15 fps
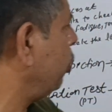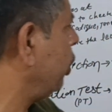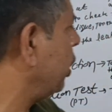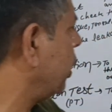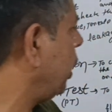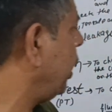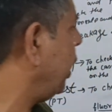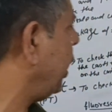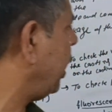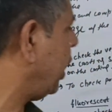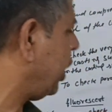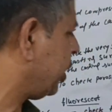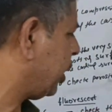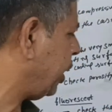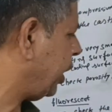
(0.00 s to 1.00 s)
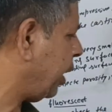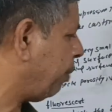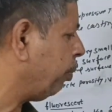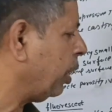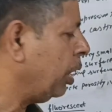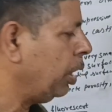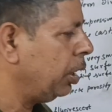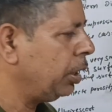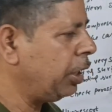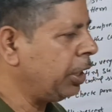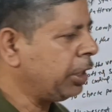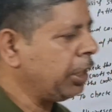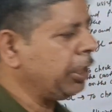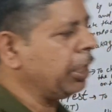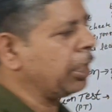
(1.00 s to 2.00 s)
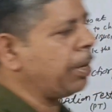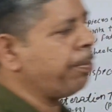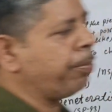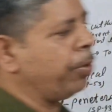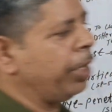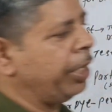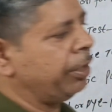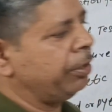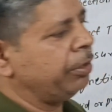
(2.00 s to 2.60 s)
the ASTM. This is a component.